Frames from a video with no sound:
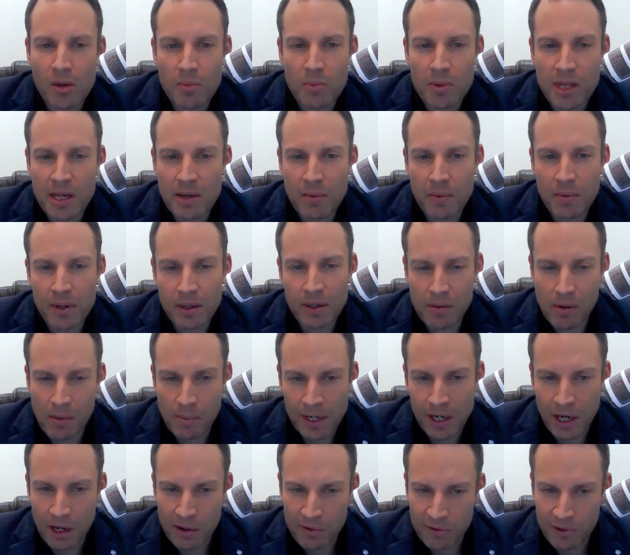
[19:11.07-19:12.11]
But then when
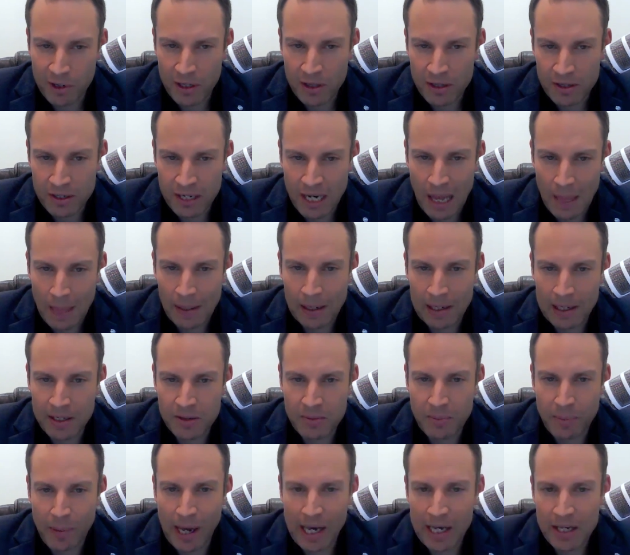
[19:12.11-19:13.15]
we go further down the
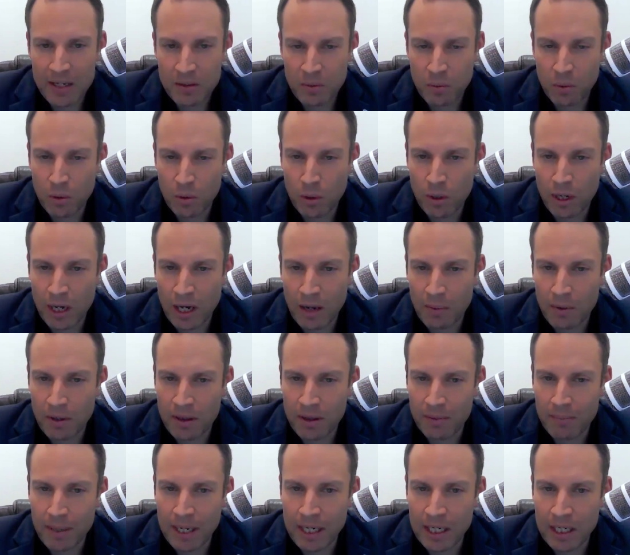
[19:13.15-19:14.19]
list, Bayswater
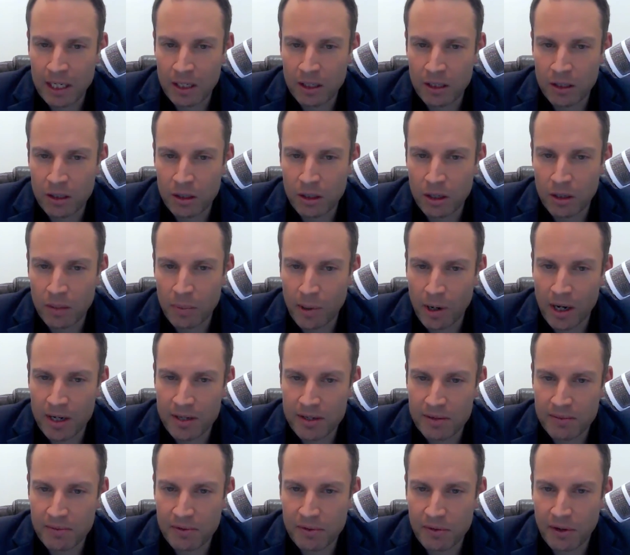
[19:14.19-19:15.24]
with the median unit
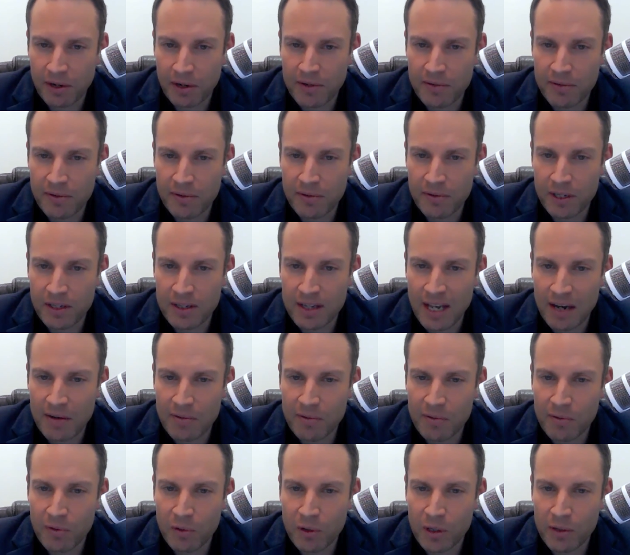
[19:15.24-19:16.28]
price of 350s
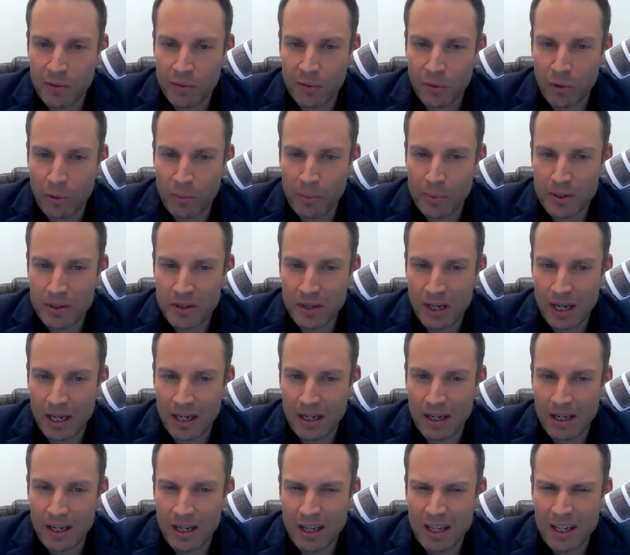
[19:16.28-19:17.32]
had
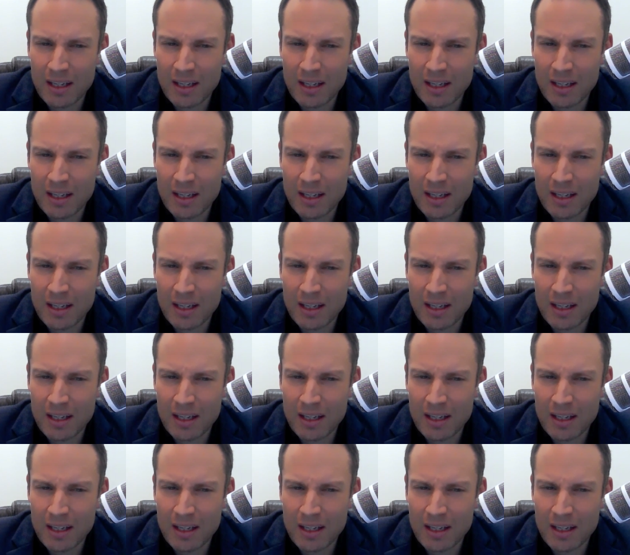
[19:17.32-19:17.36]
44%.